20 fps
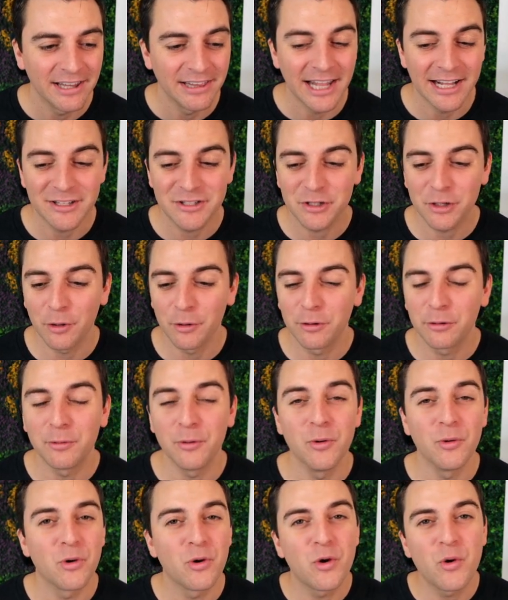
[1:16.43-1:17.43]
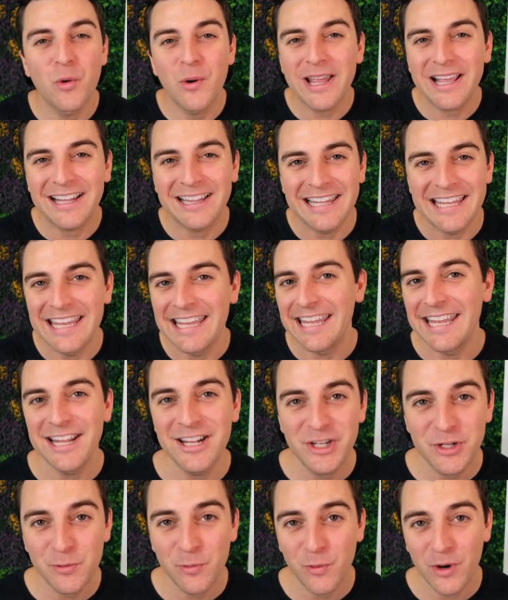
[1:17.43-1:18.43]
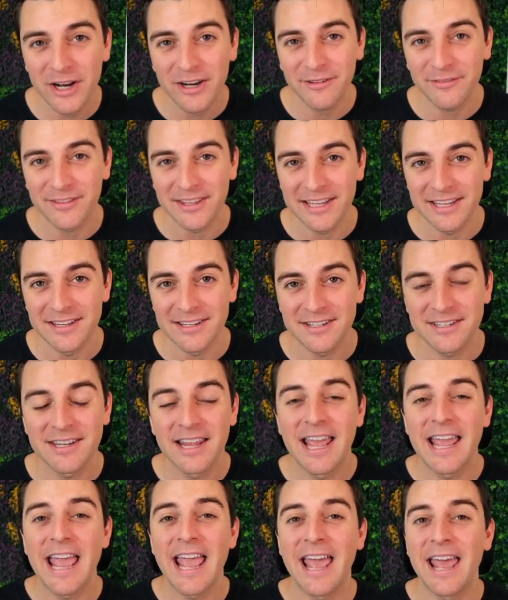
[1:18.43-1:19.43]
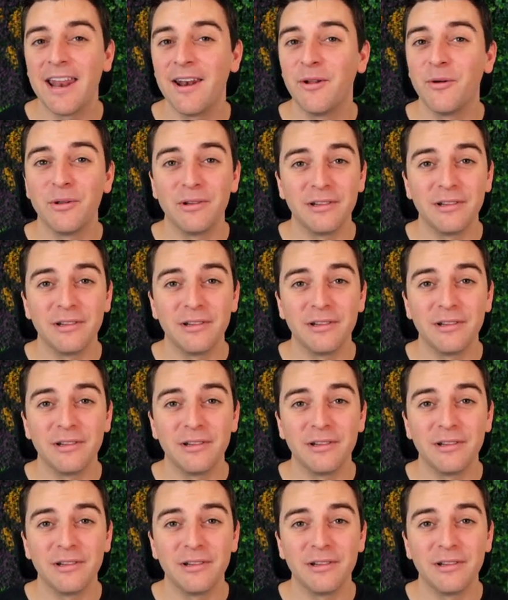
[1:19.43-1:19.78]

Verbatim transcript: Let's go through quickly each one of these. And